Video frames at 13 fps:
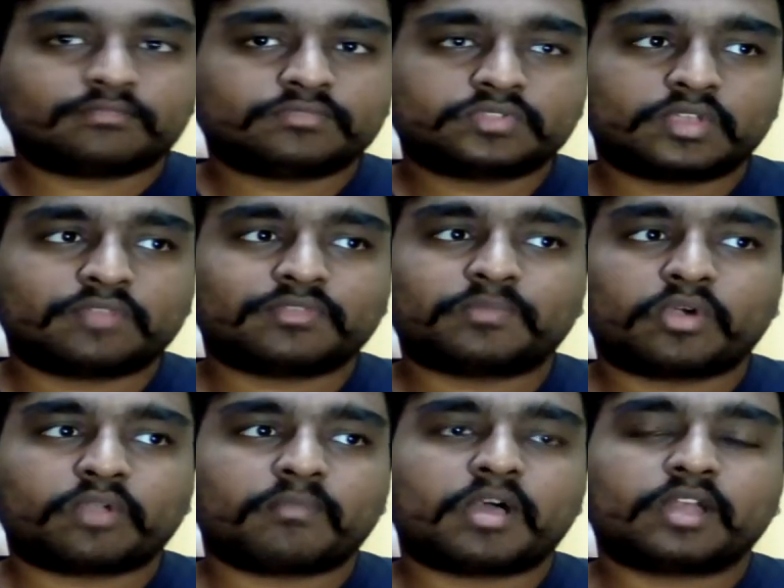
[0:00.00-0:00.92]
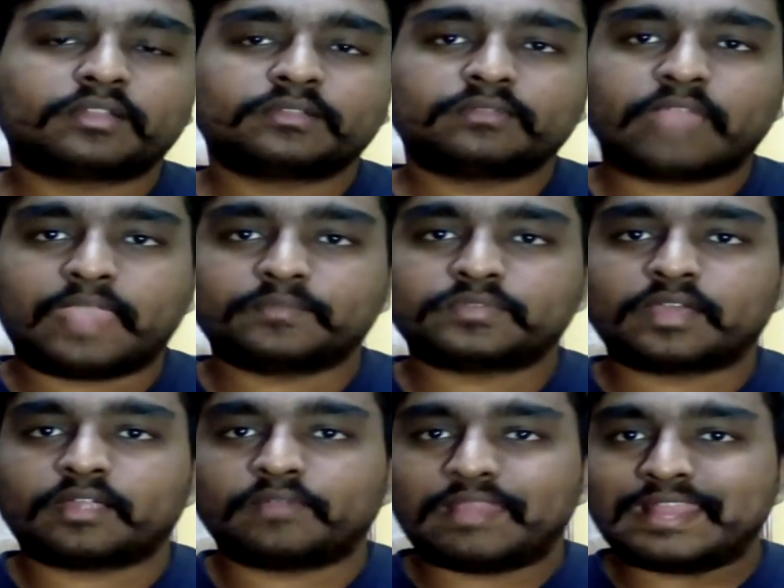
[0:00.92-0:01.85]
So if the Pokemon games
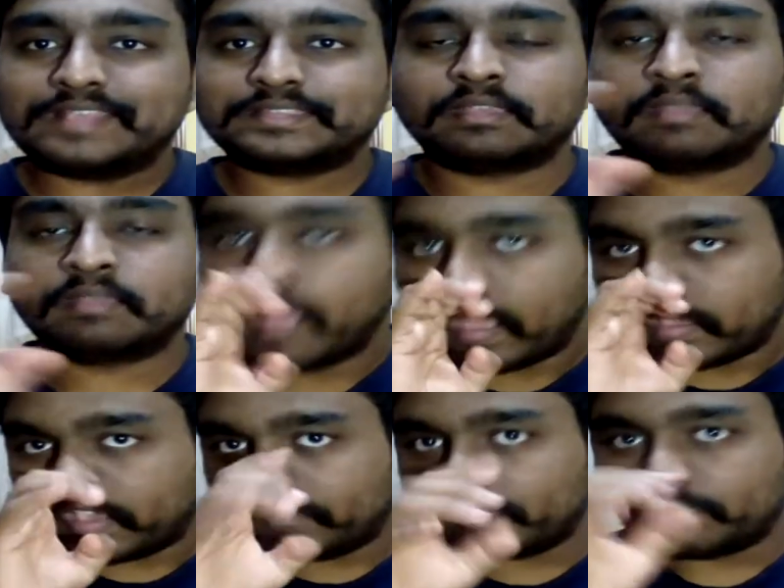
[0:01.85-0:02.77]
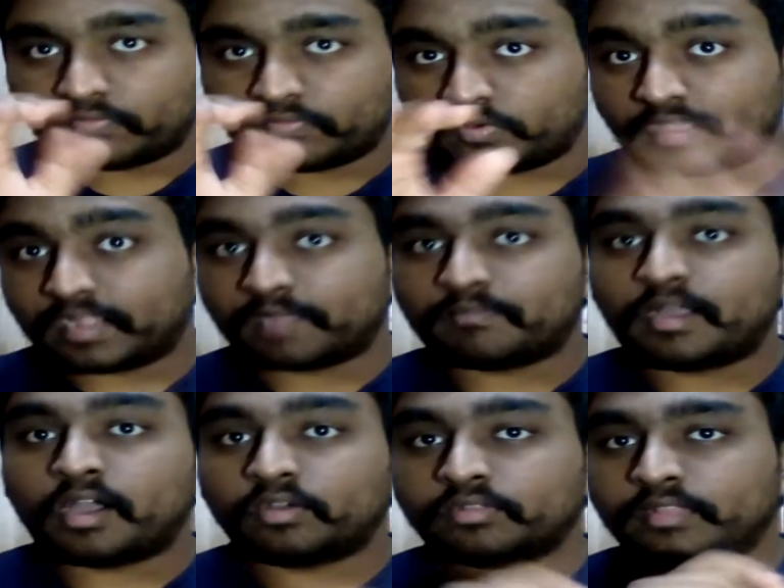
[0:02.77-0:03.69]
are releasing even before they come
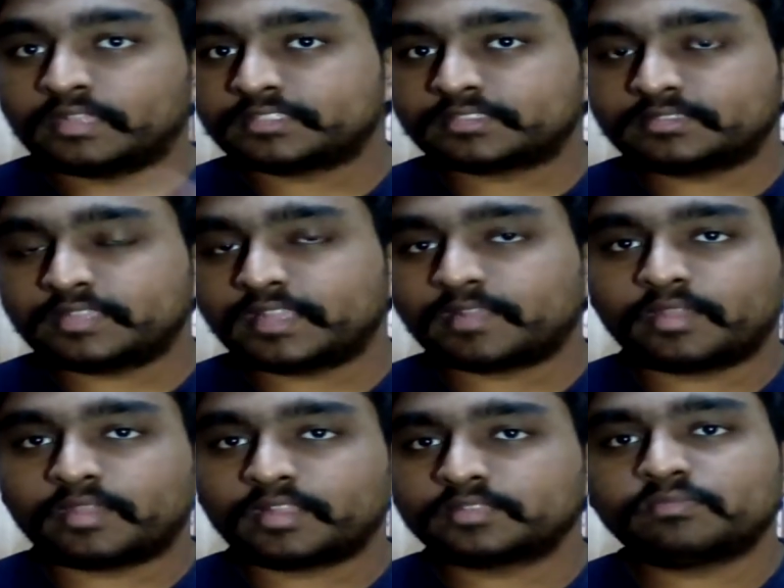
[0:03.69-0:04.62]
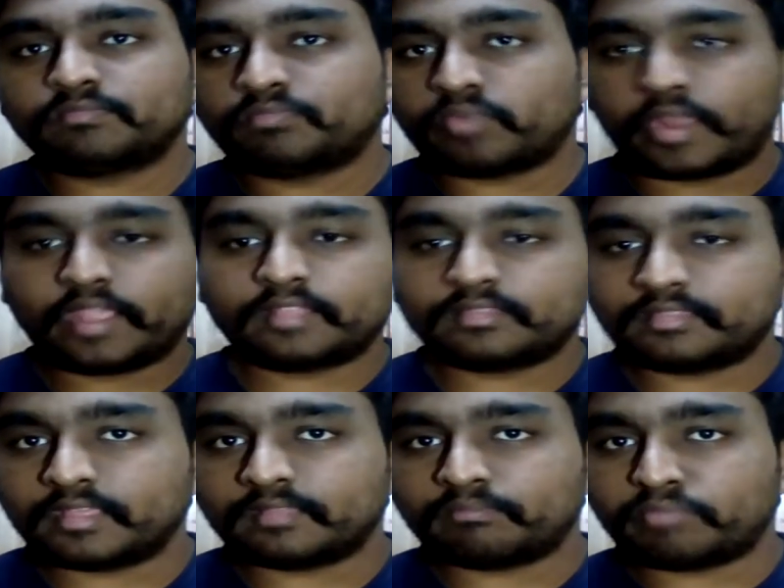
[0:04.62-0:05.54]
out, they just data miners break
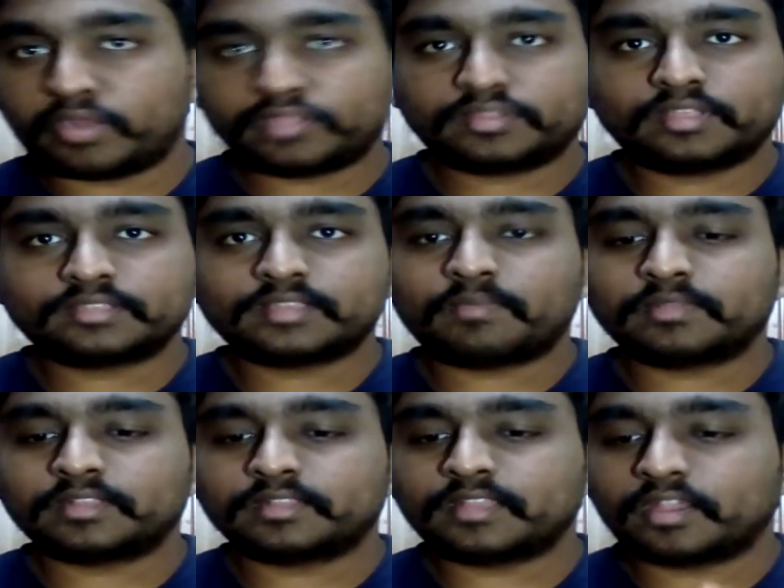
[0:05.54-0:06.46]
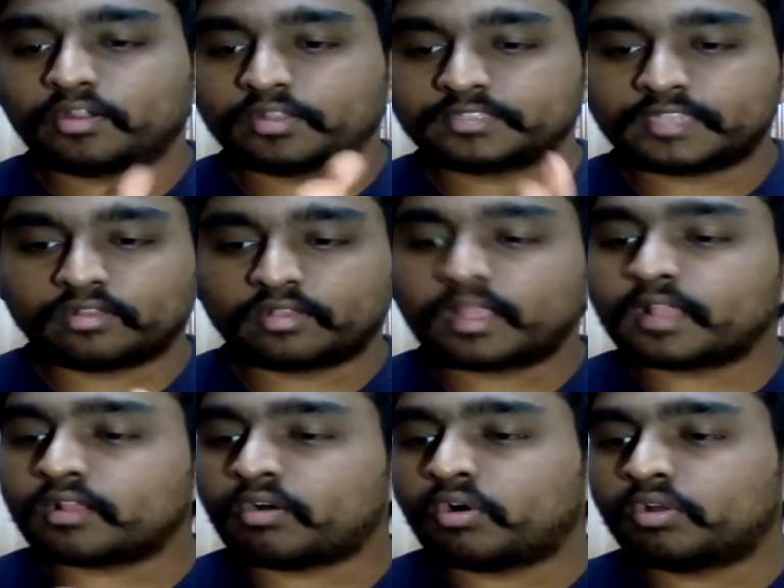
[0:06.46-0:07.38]
things up, and then they're going to take a look
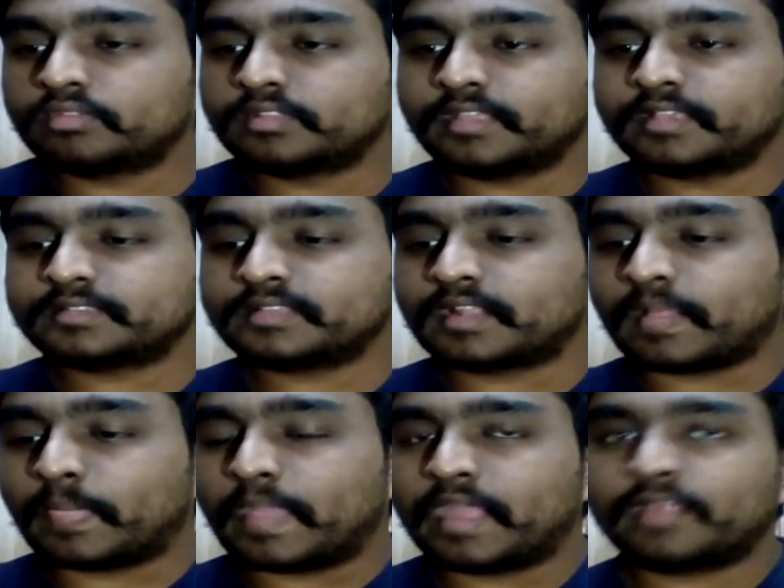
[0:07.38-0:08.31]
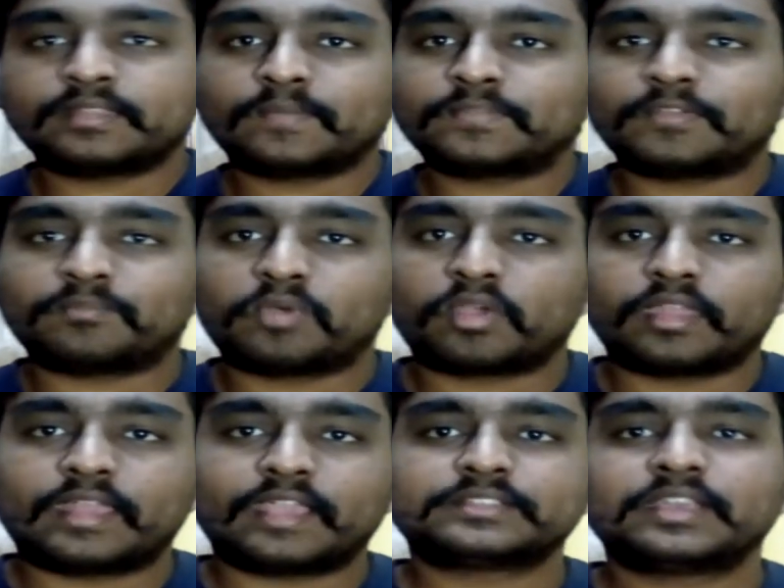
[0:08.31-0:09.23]
at all the things that are there in terms of
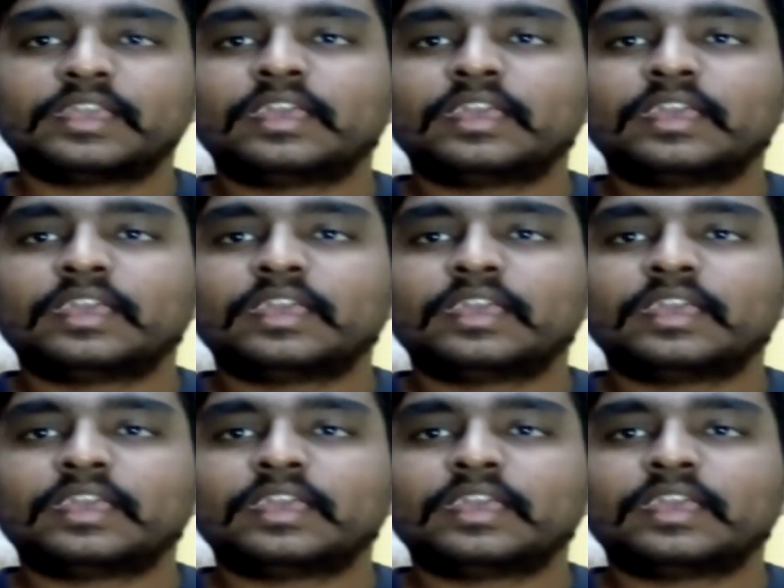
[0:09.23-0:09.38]
Pokédex